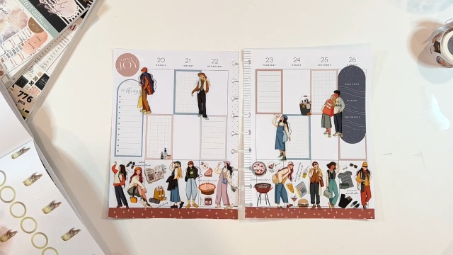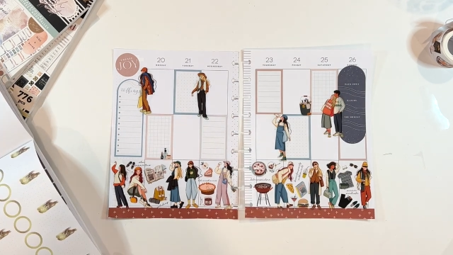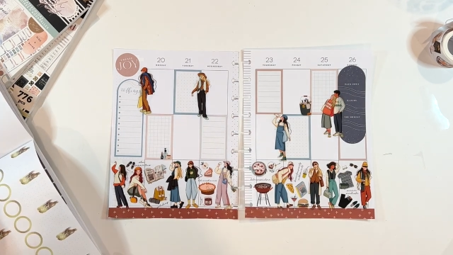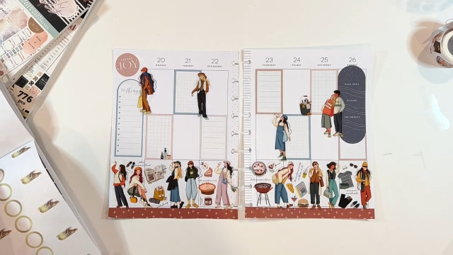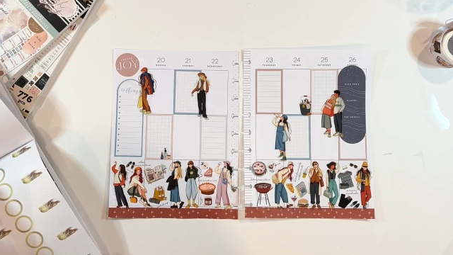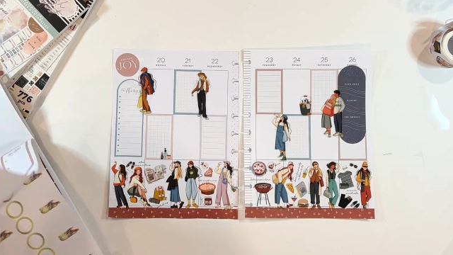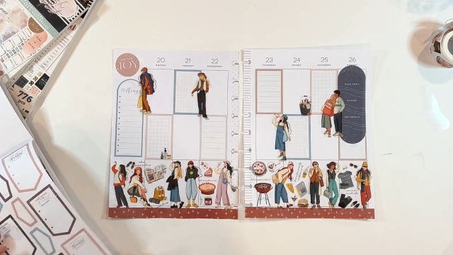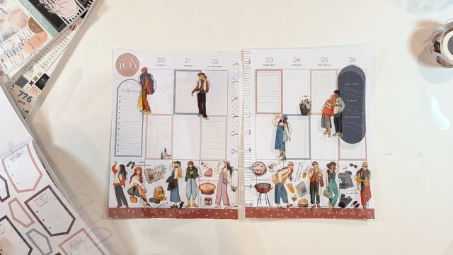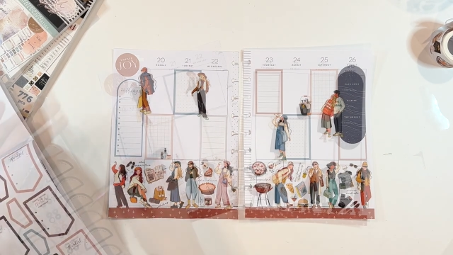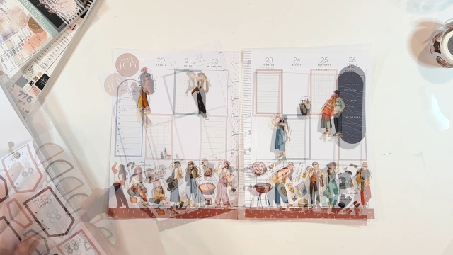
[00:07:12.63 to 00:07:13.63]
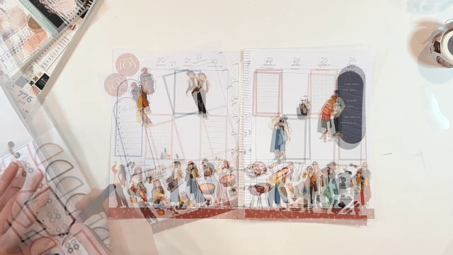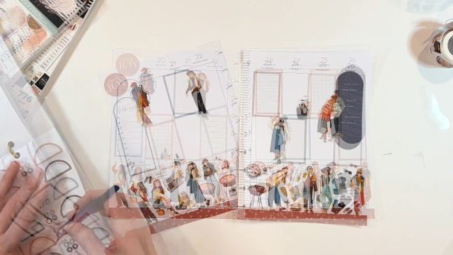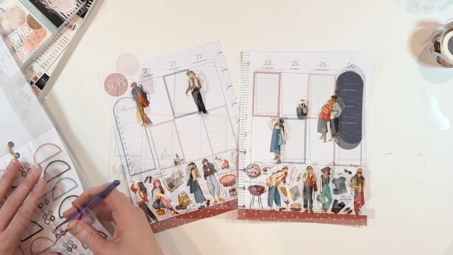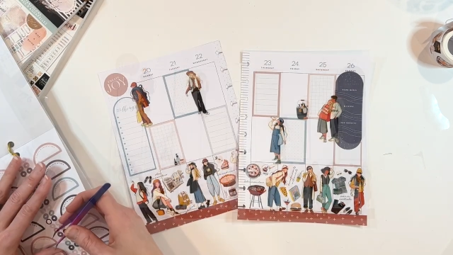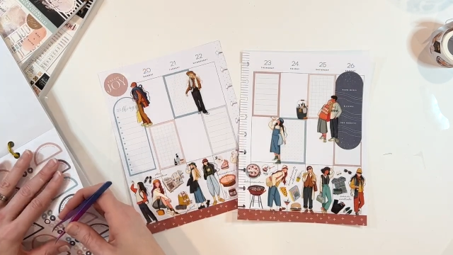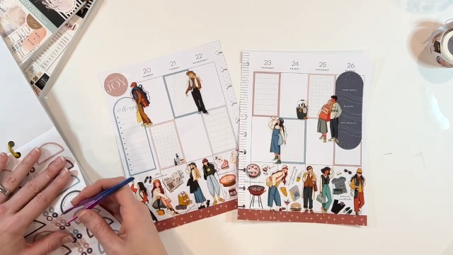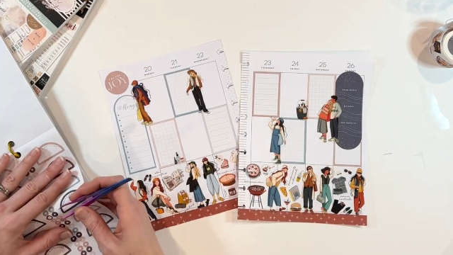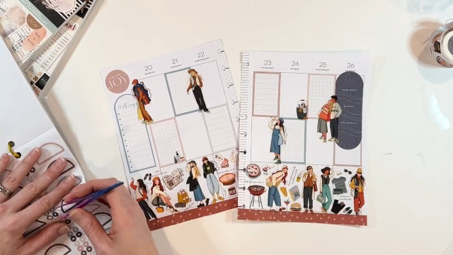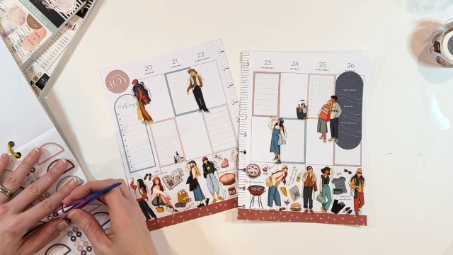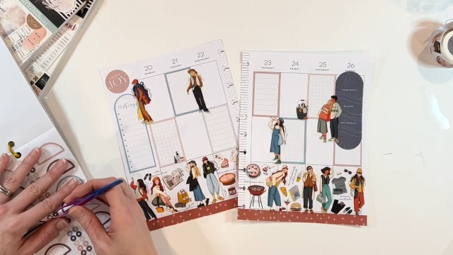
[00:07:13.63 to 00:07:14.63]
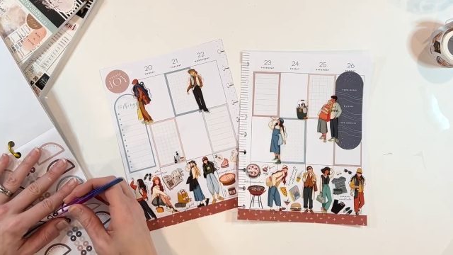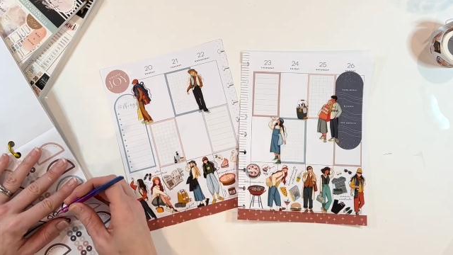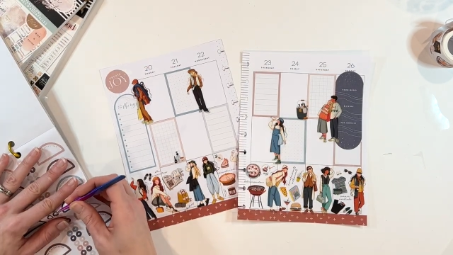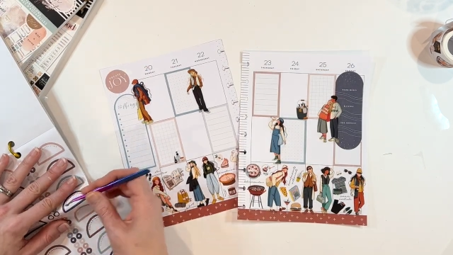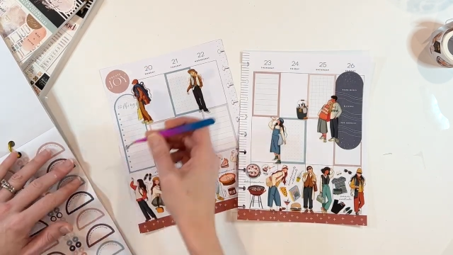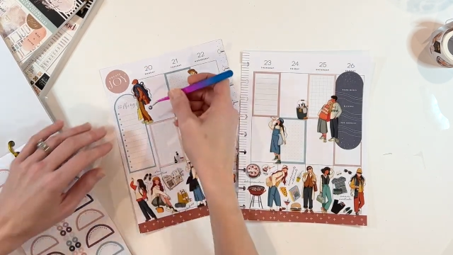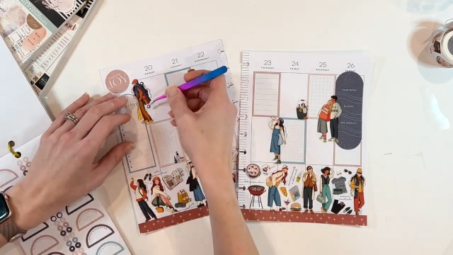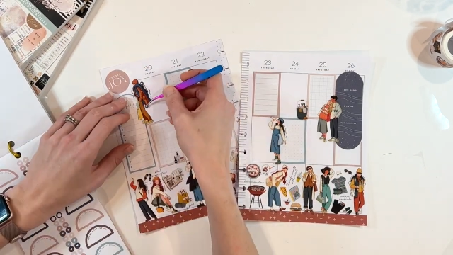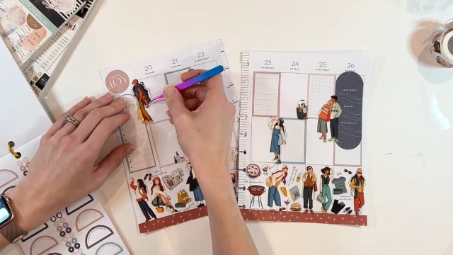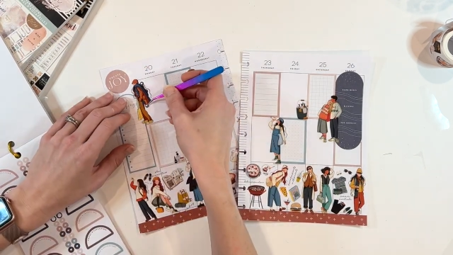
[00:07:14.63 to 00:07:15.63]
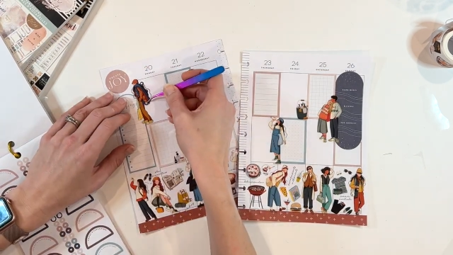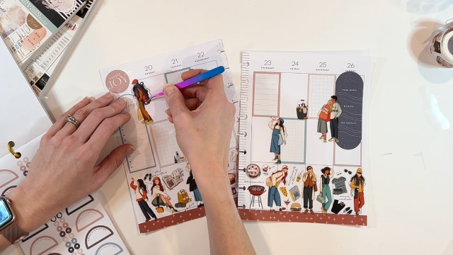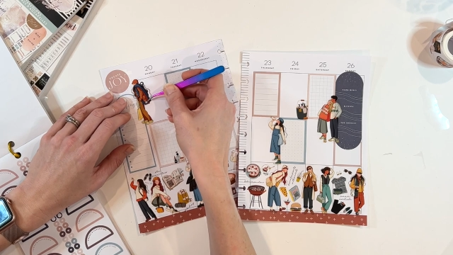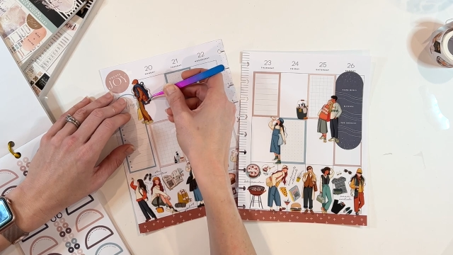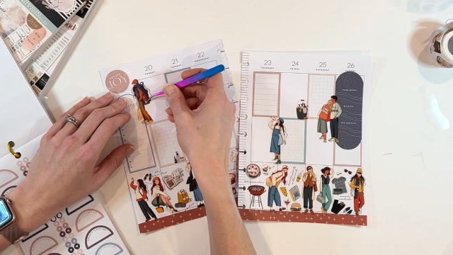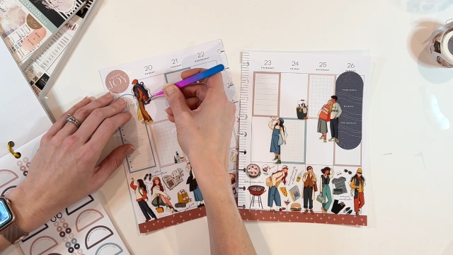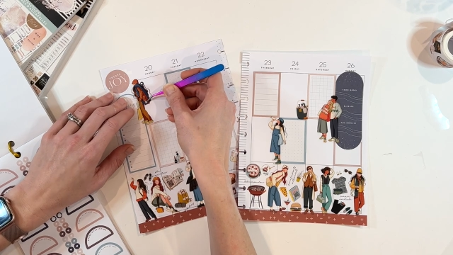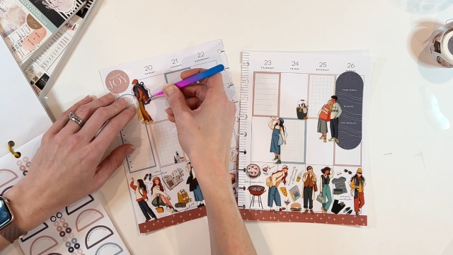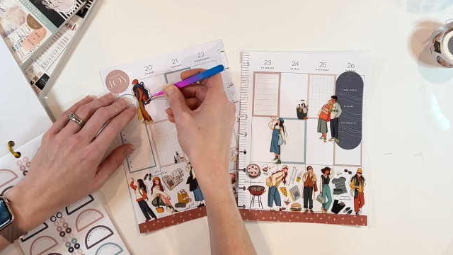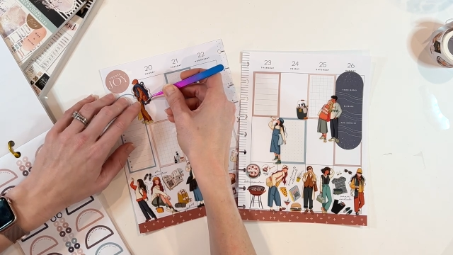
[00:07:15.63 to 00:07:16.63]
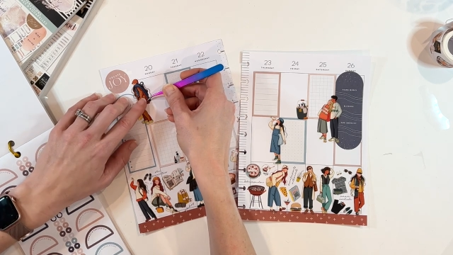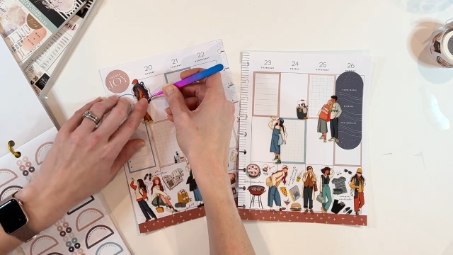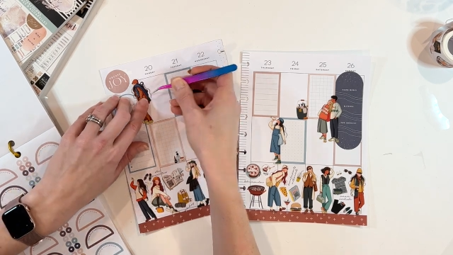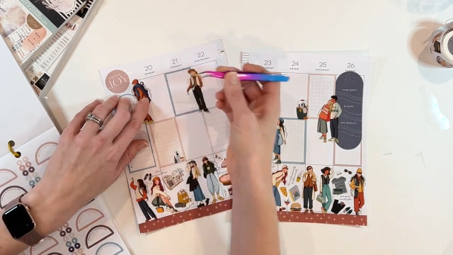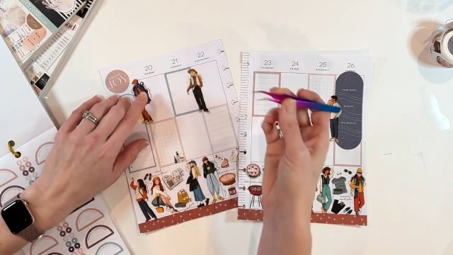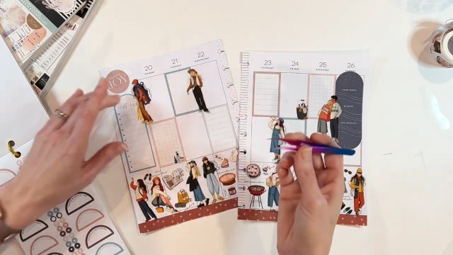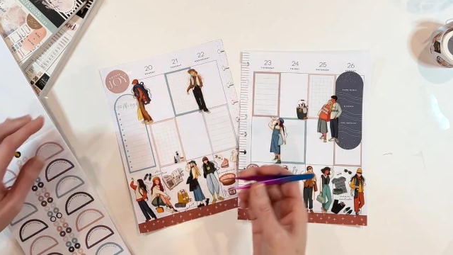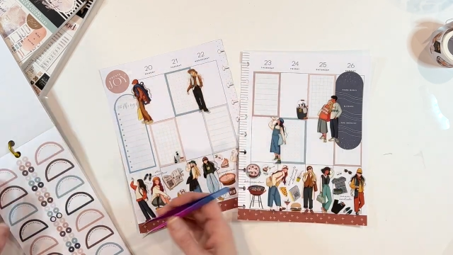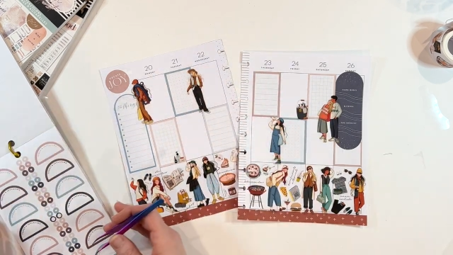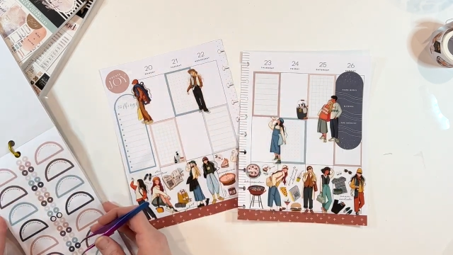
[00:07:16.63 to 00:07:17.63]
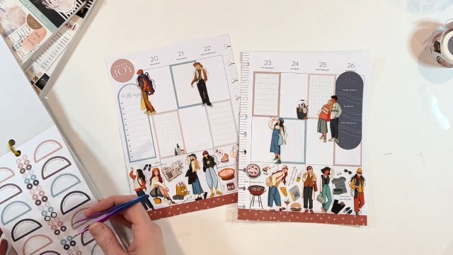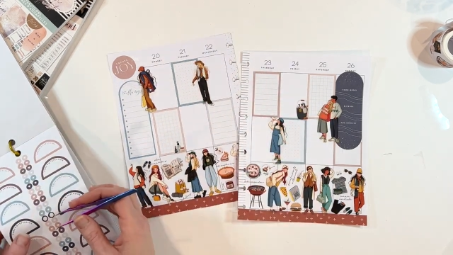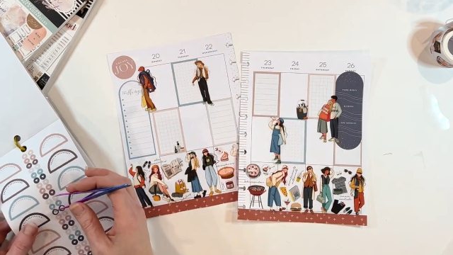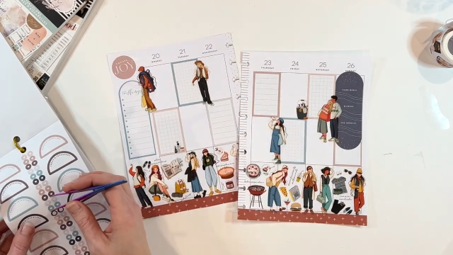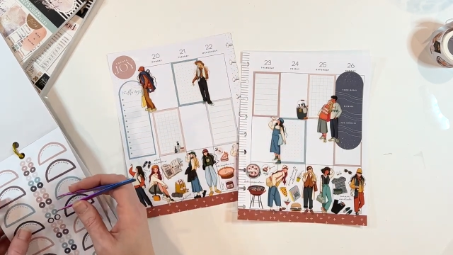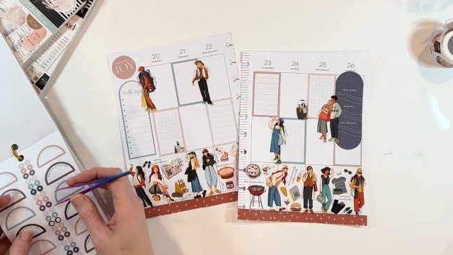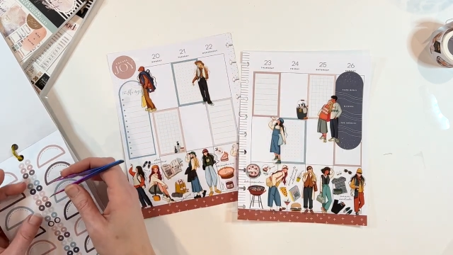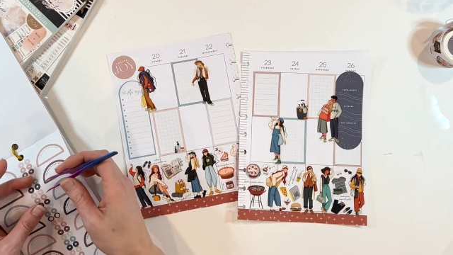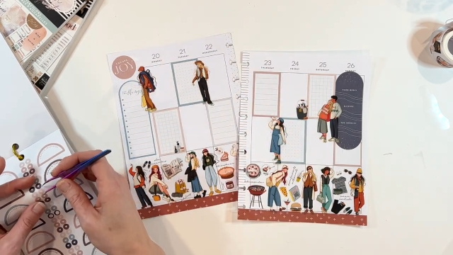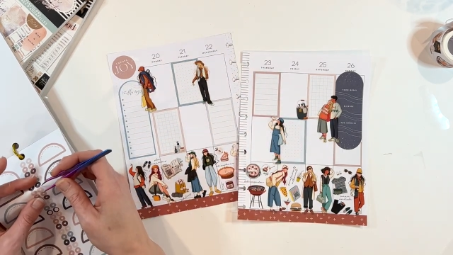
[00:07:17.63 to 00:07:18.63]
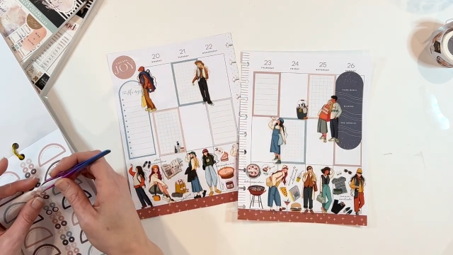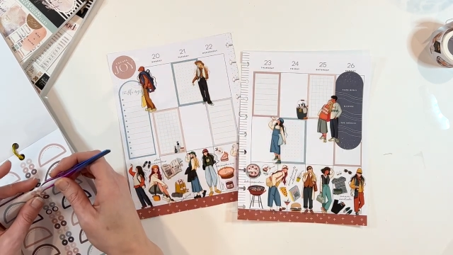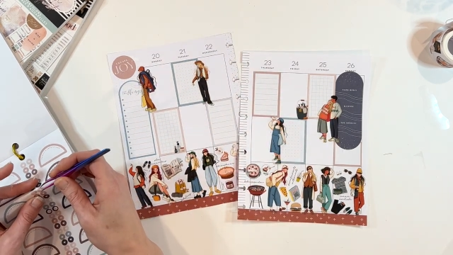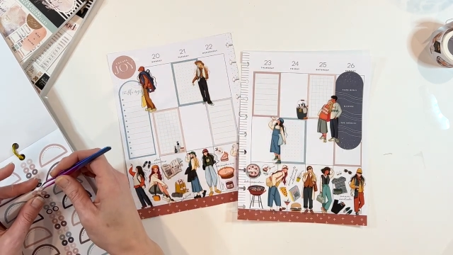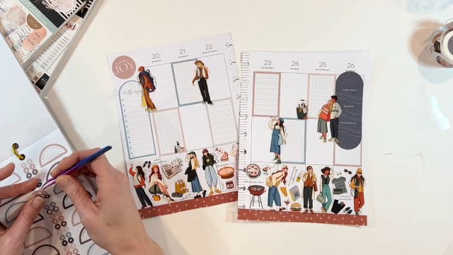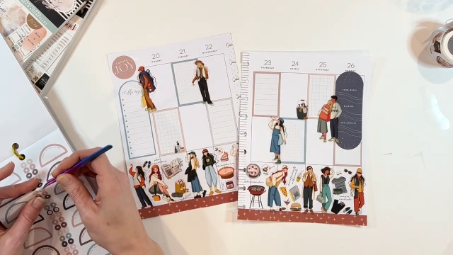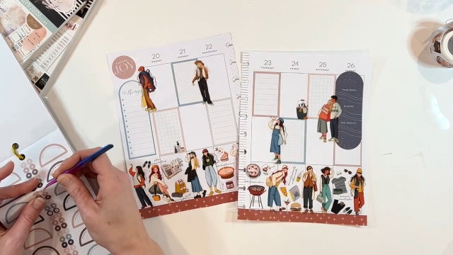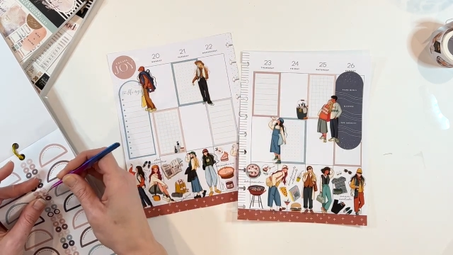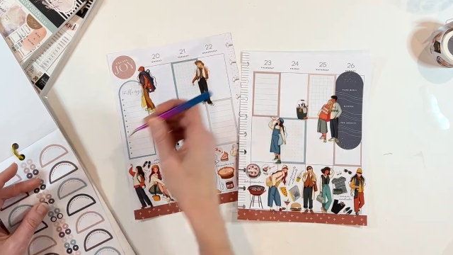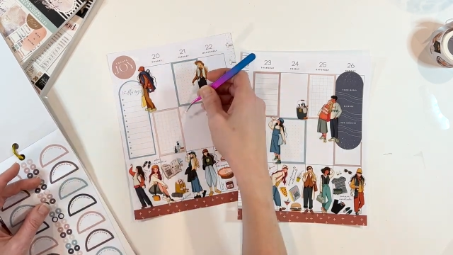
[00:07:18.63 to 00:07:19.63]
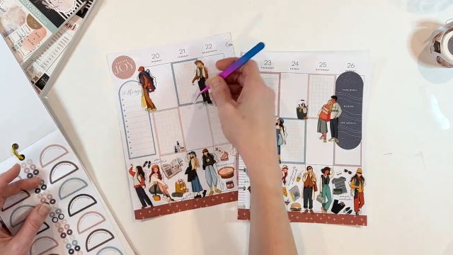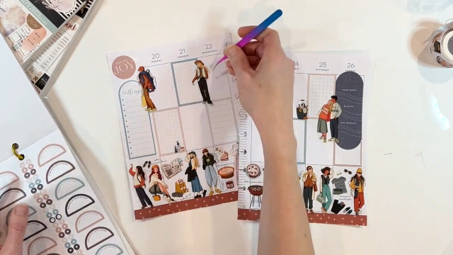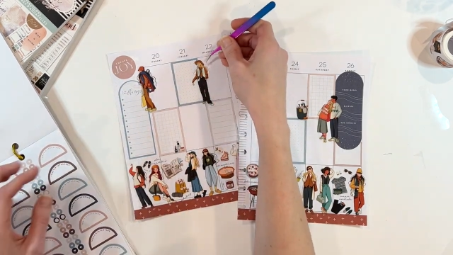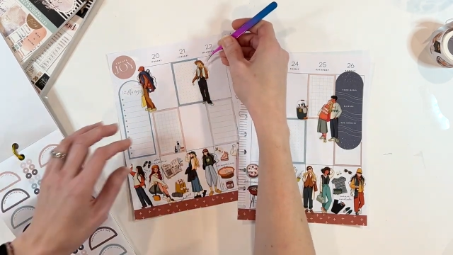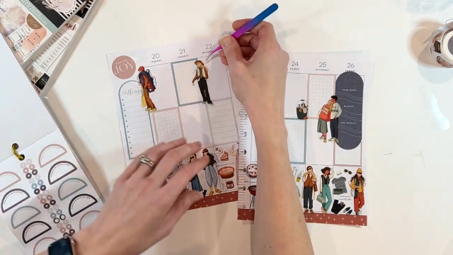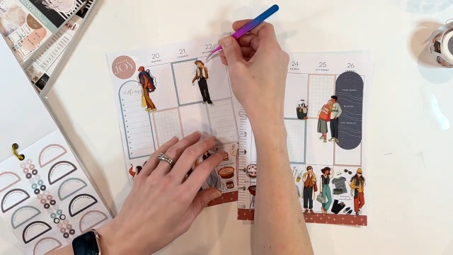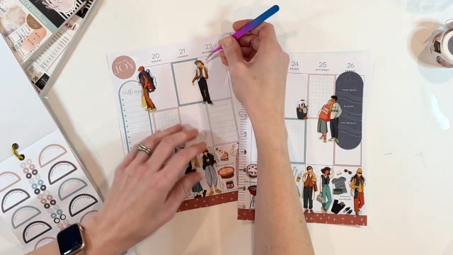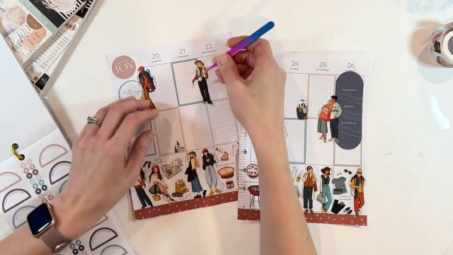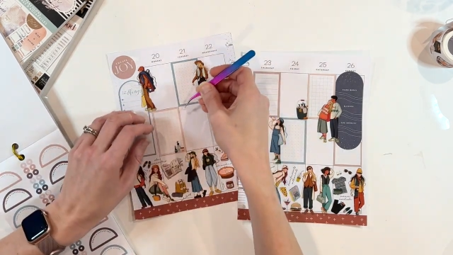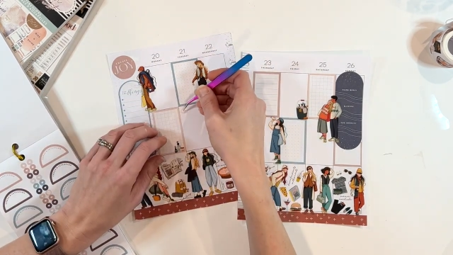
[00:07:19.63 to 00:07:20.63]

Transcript: Nobody's mouth can be seen.